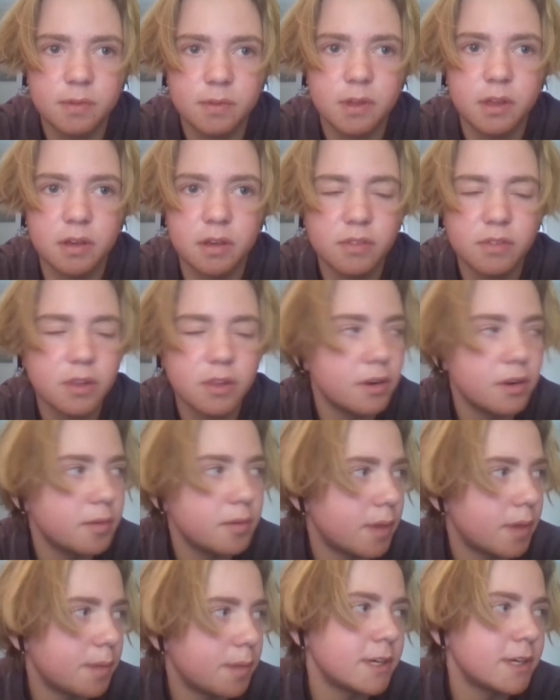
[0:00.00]
Even though
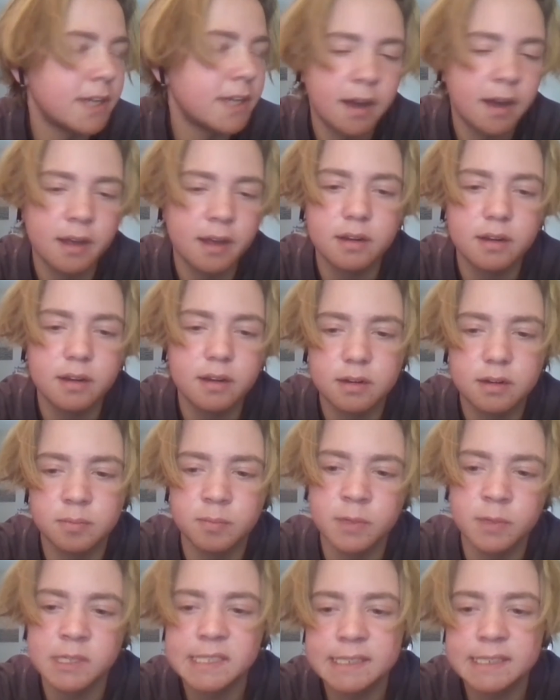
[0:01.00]
mum and dad and
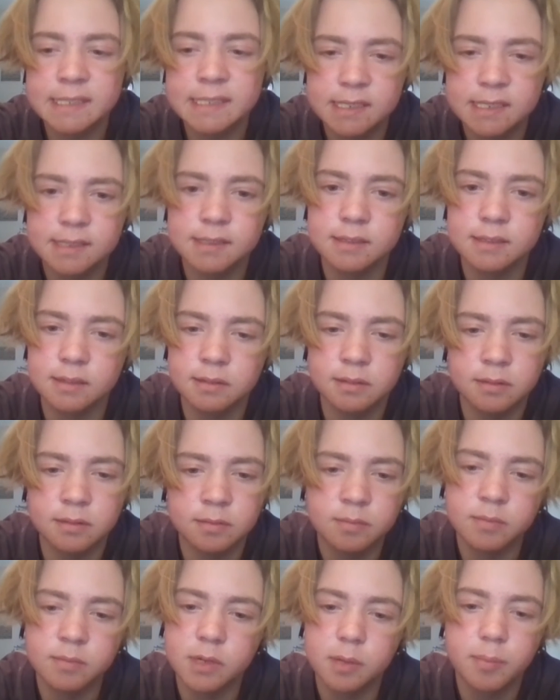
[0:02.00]
my sister
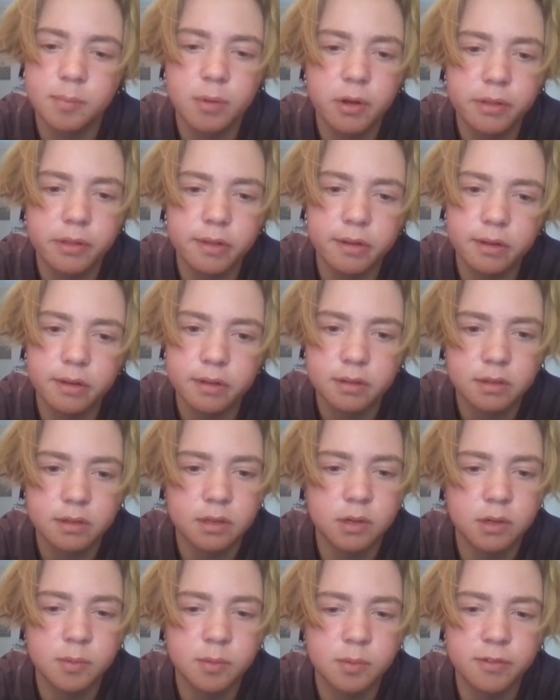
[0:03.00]
and my brother
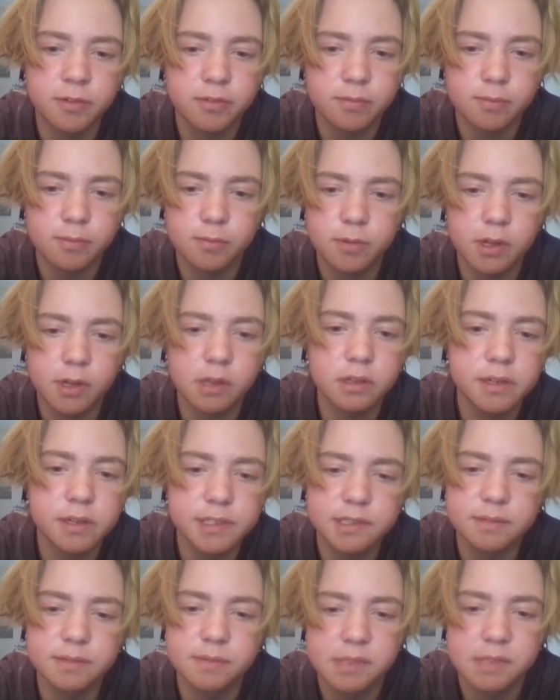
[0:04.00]
and all my
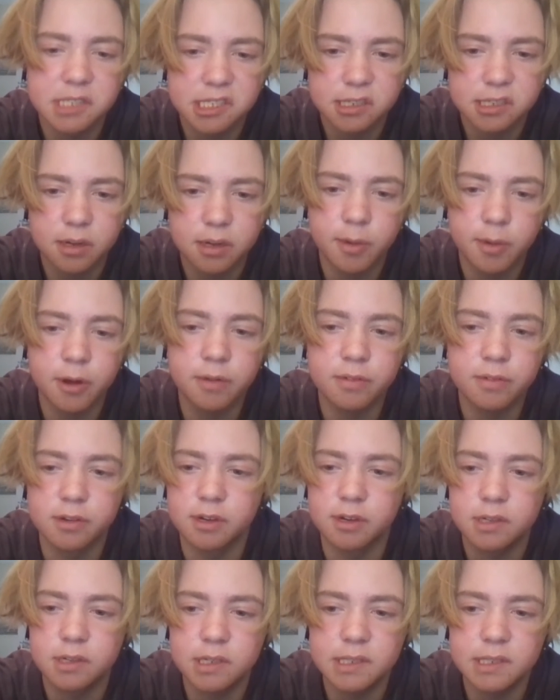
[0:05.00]
relatives come
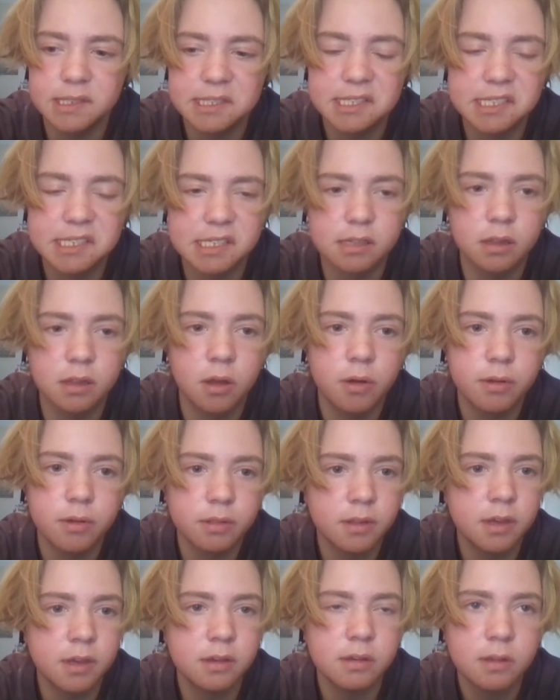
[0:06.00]
over, it's just
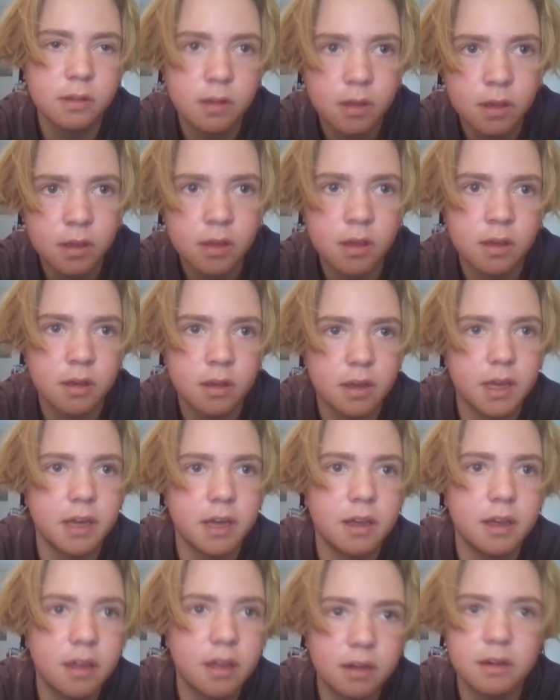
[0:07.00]
lonely.
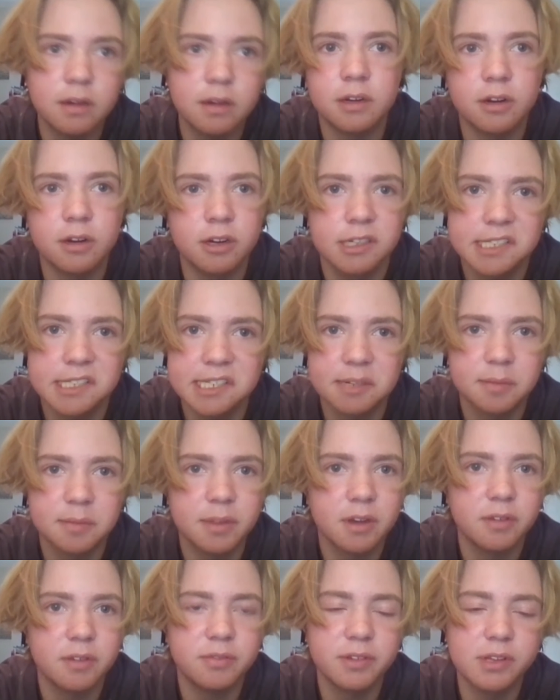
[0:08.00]
And I
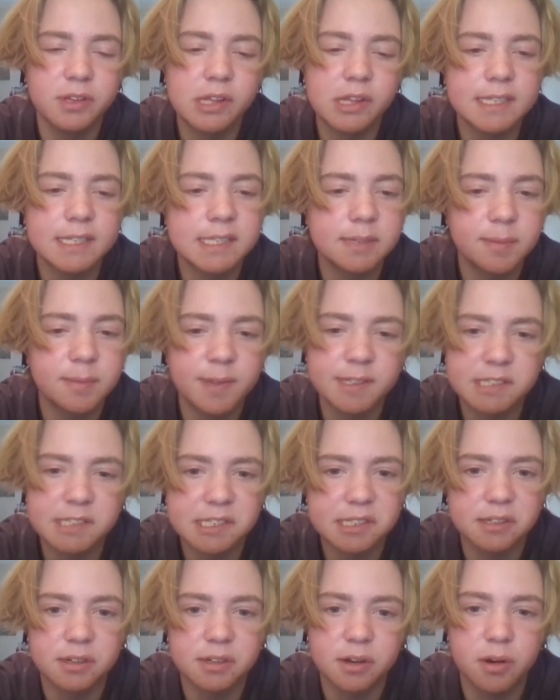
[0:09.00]
feel like something's
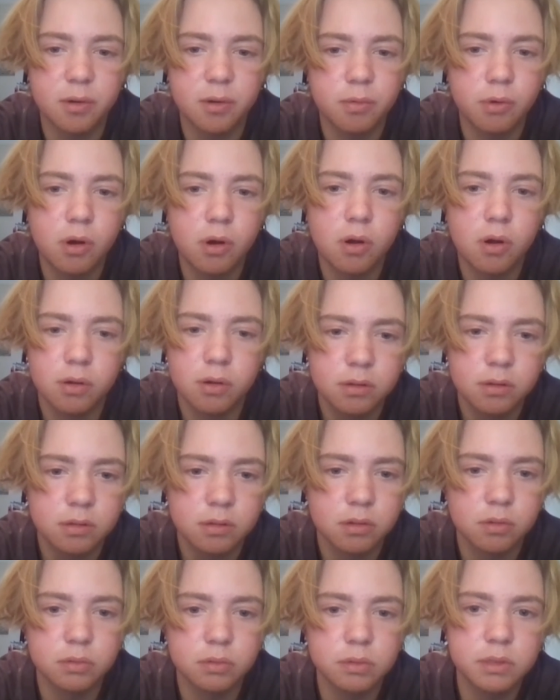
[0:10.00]
gonna go wrong
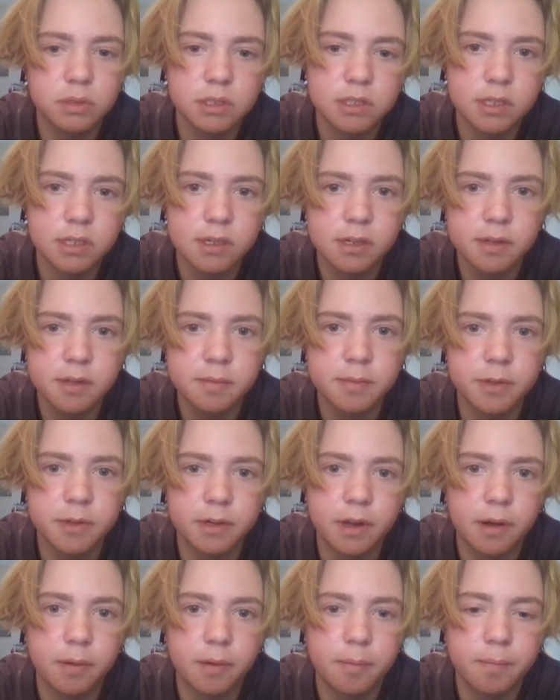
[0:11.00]
all the time,
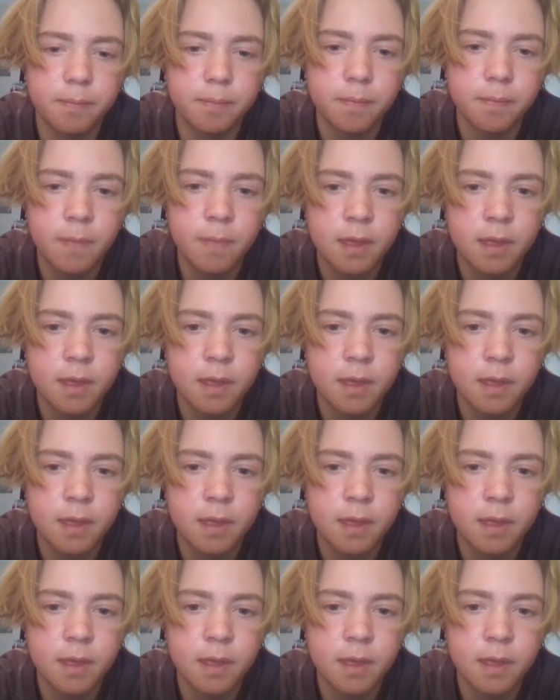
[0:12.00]
and